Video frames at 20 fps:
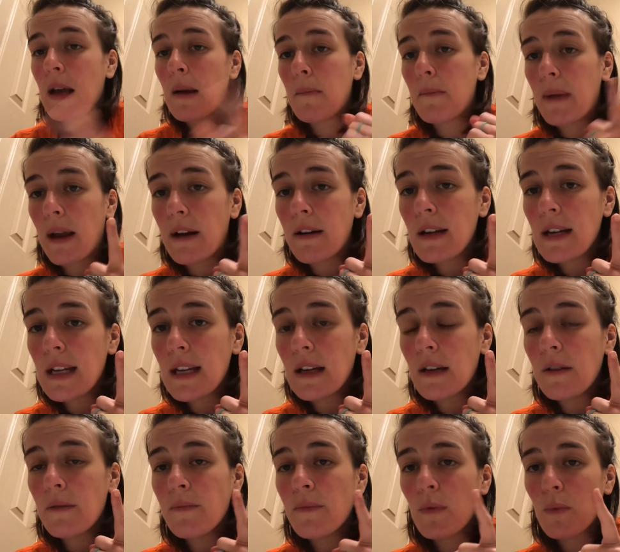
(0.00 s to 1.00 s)

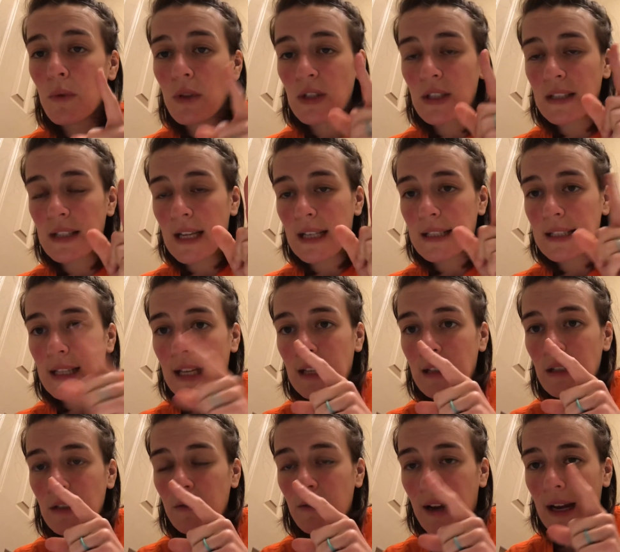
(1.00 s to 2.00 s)
Perineal, which is that skin
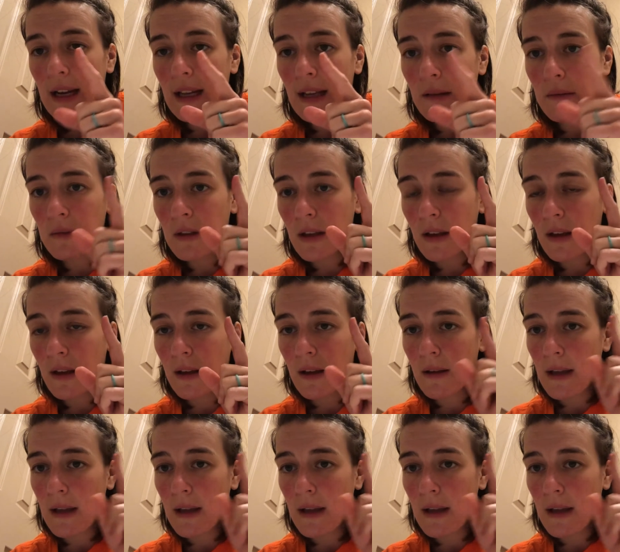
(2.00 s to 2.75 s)
dividing the